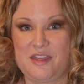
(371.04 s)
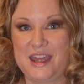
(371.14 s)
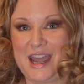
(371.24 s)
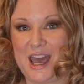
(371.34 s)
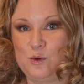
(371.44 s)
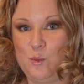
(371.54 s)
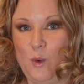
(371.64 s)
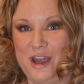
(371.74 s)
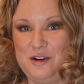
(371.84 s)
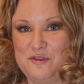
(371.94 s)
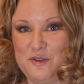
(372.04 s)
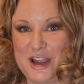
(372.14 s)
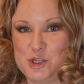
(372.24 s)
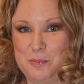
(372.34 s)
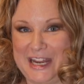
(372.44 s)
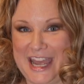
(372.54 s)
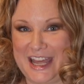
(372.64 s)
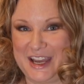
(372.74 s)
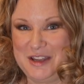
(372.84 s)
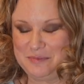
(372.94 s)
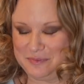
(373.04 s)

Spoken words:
Then add 1 fresh banana.